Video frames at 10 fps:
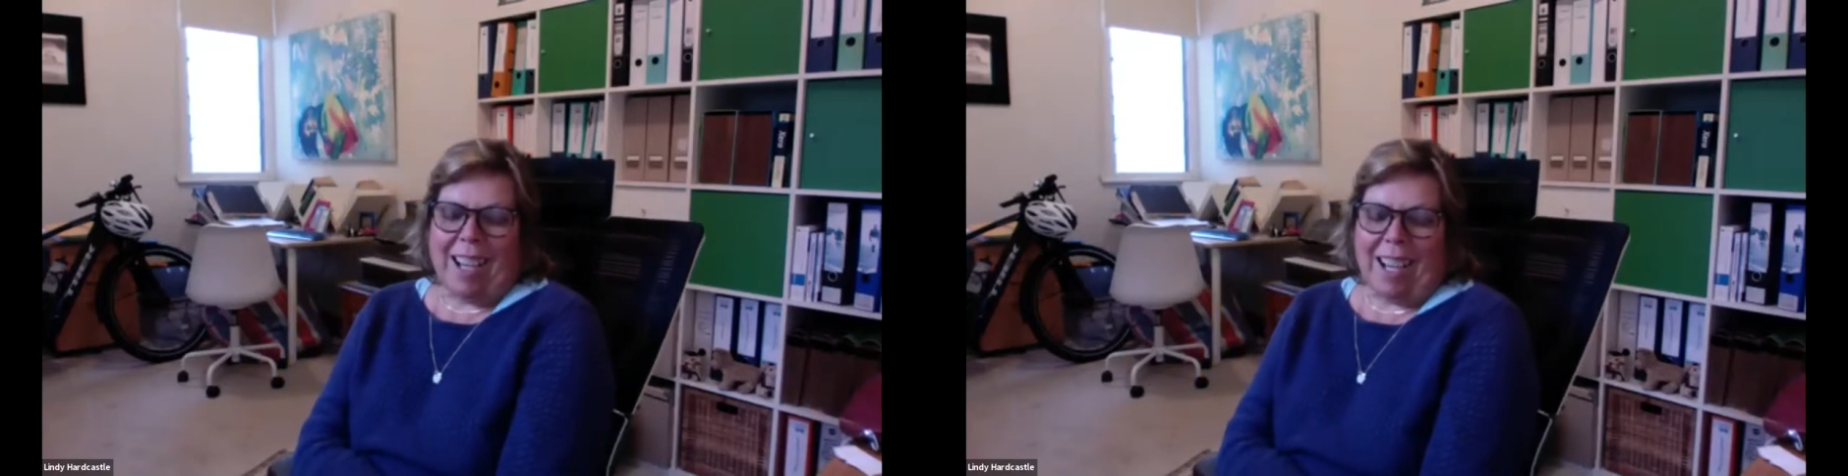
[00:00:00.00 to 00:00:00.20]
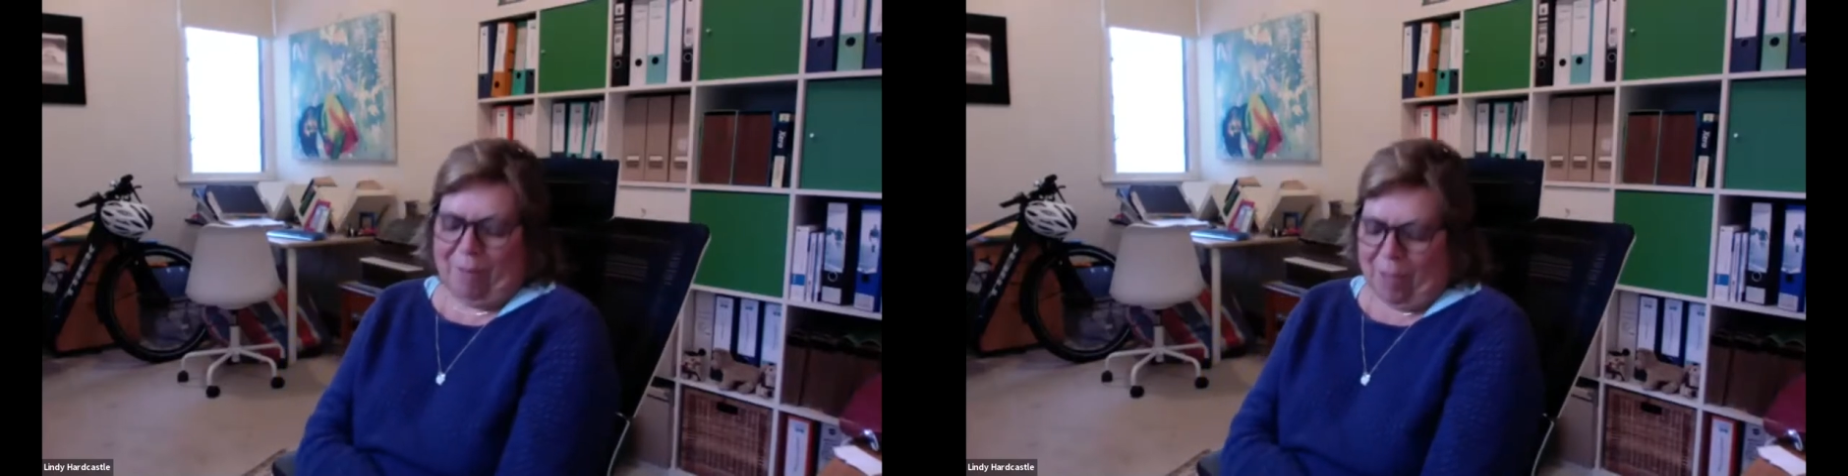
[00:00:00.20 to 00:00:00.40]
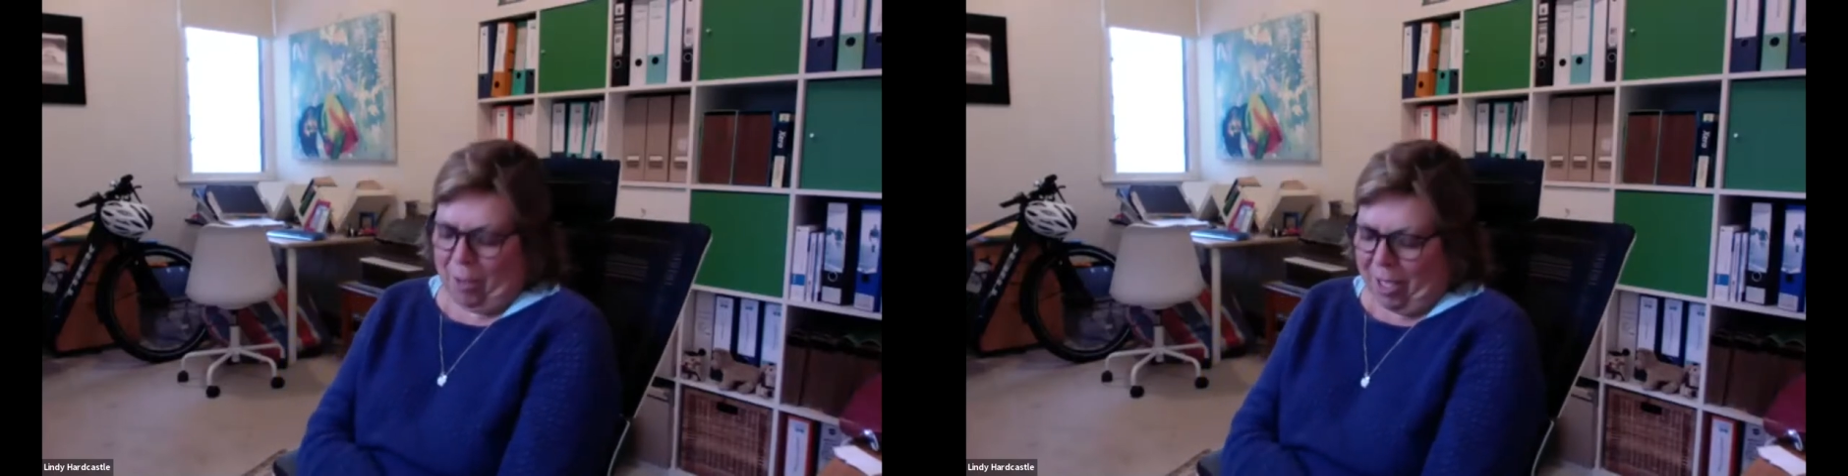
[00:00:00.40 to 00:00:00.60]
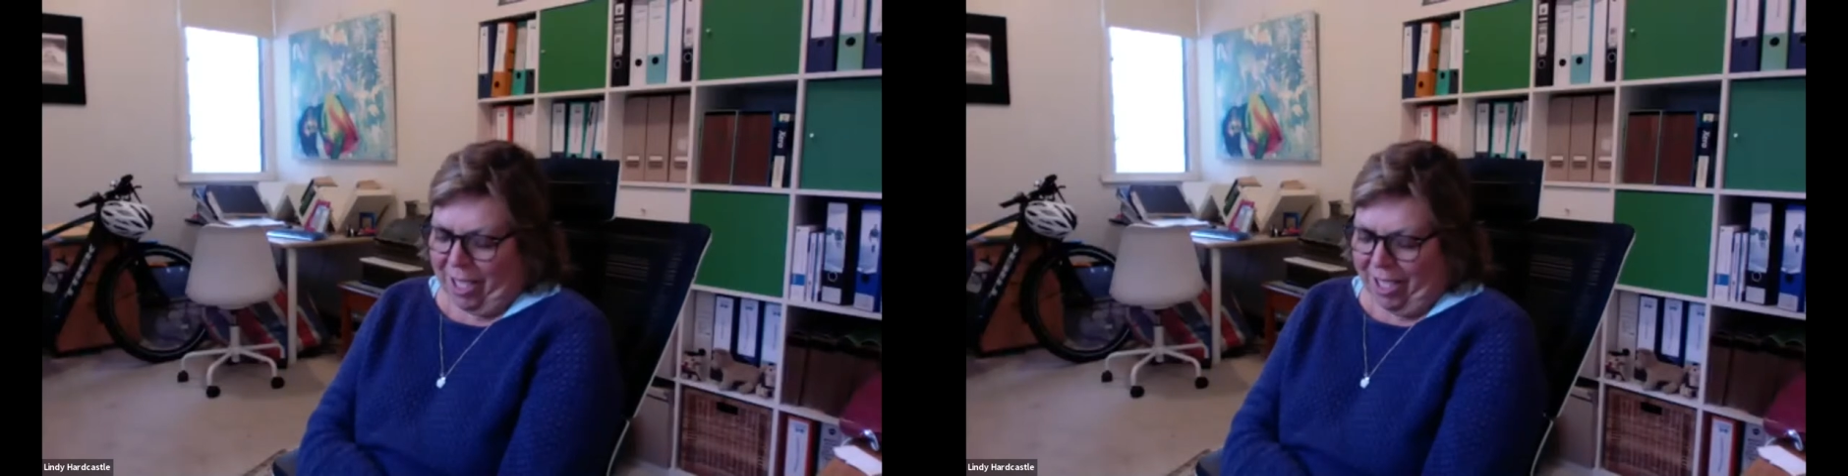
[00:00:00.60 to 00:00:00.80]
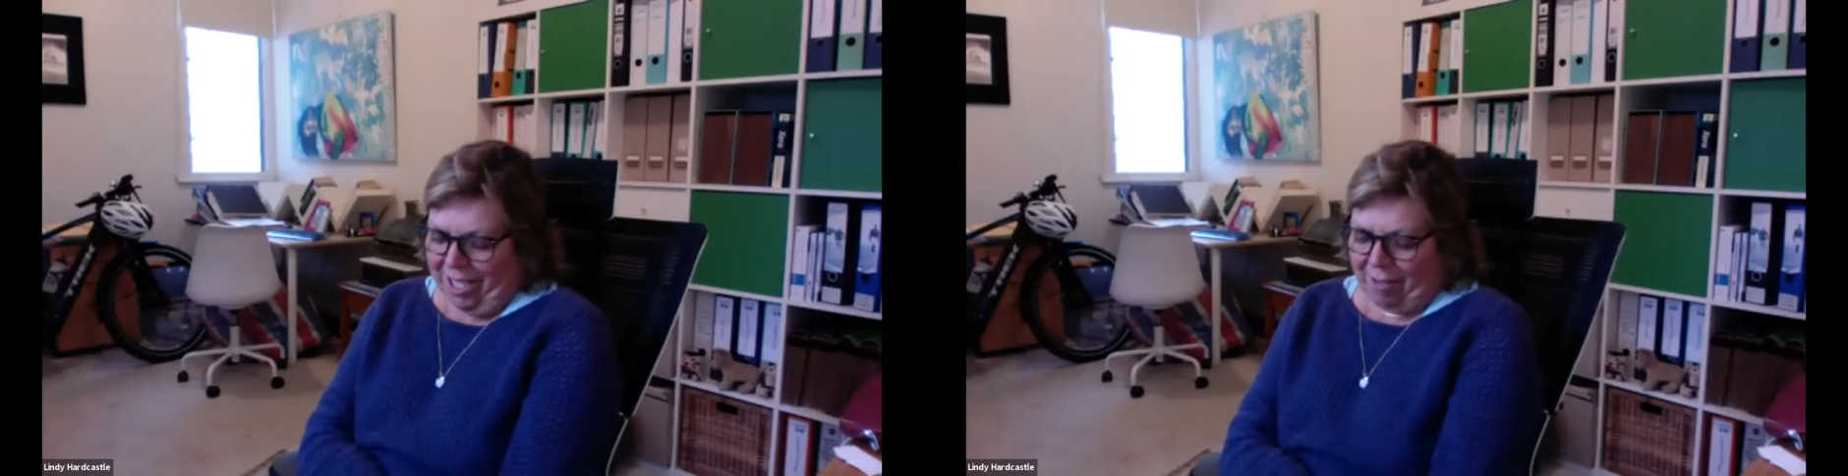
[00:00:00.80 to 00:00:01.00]
for
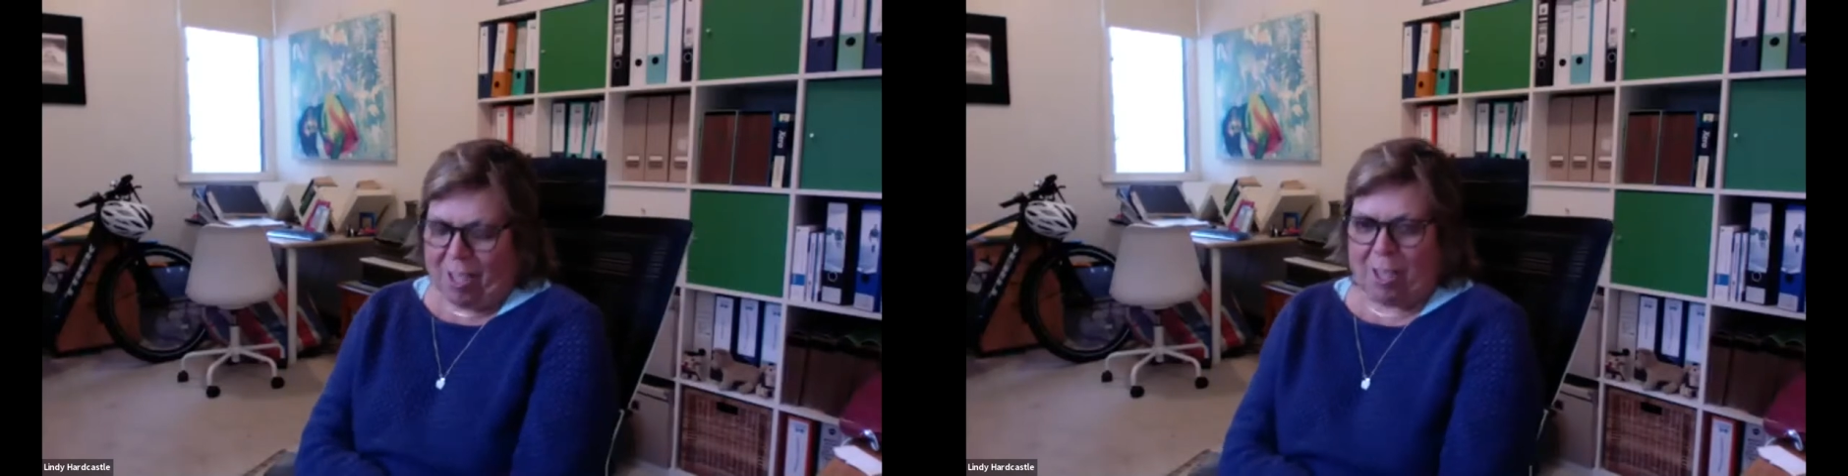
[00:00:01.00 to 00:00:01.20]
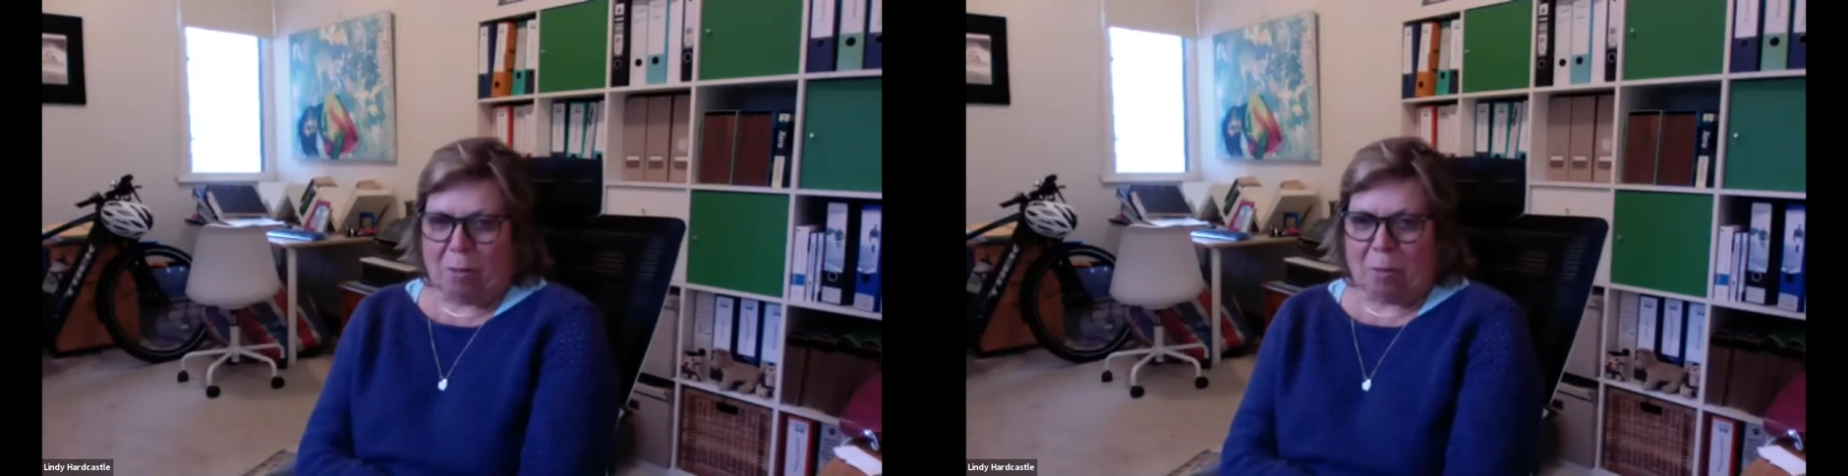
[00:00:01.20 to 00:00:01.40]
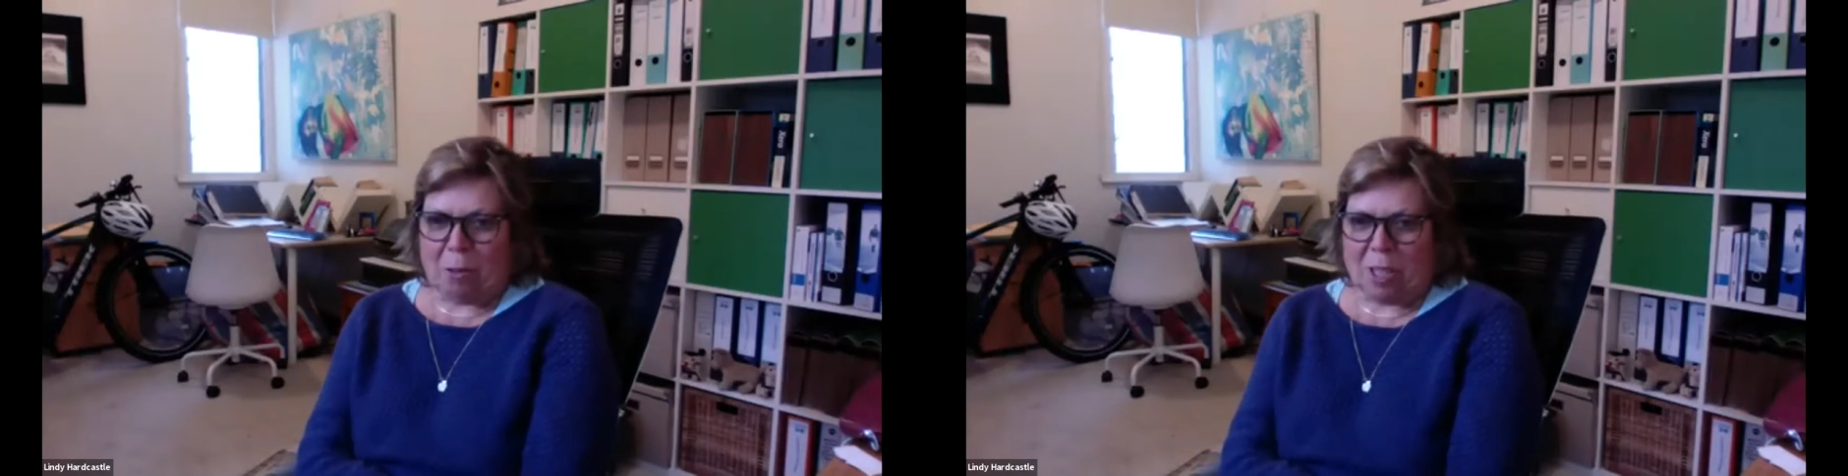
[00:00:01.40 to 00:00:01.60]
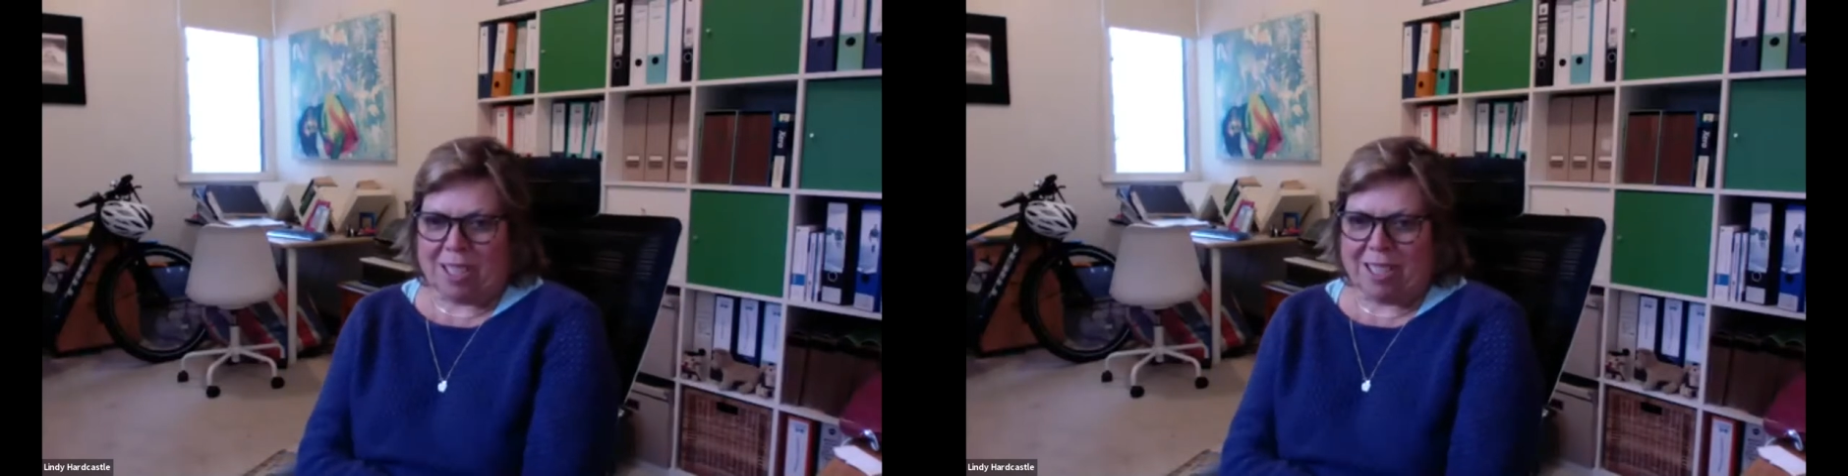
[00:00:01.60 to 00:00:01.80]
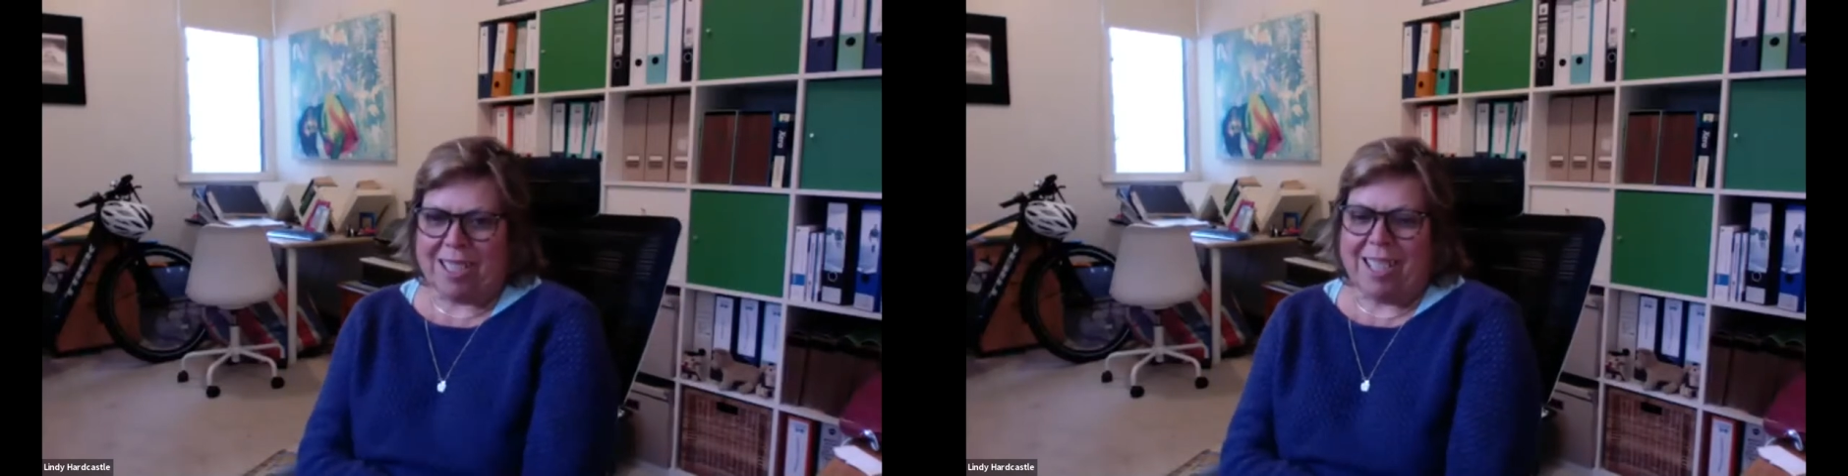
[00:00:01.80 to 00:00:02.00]
20 years with Sue
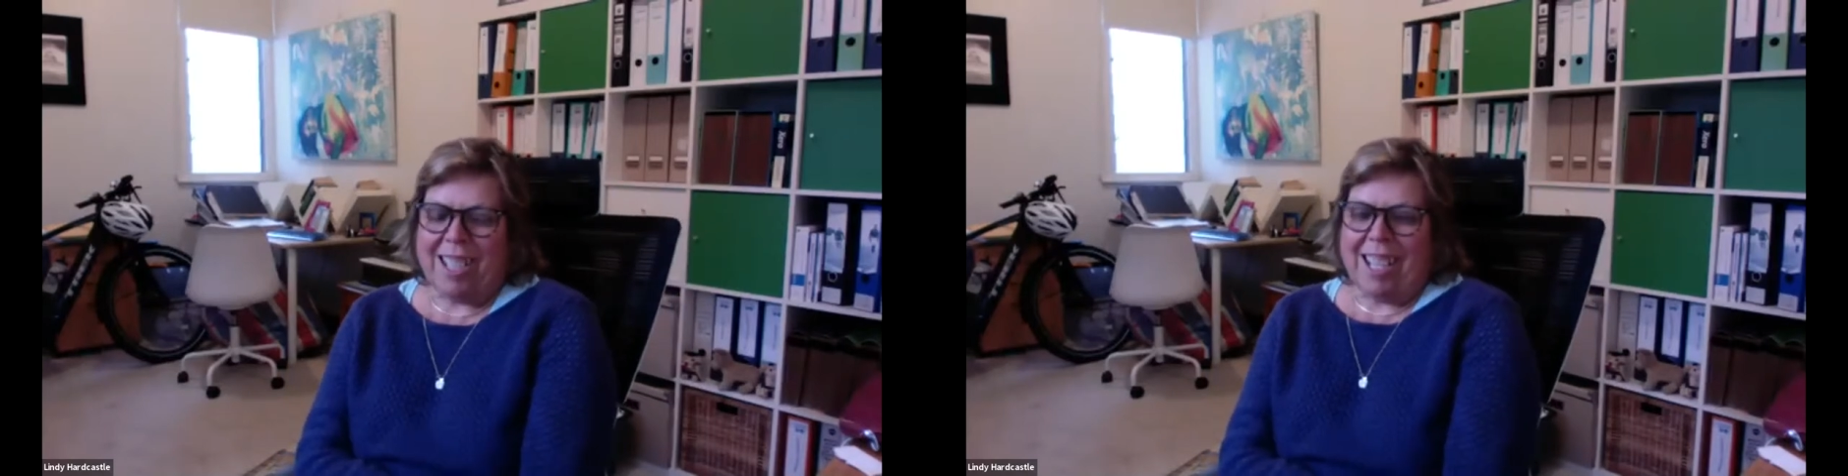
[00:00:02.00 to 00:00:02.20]
Walters,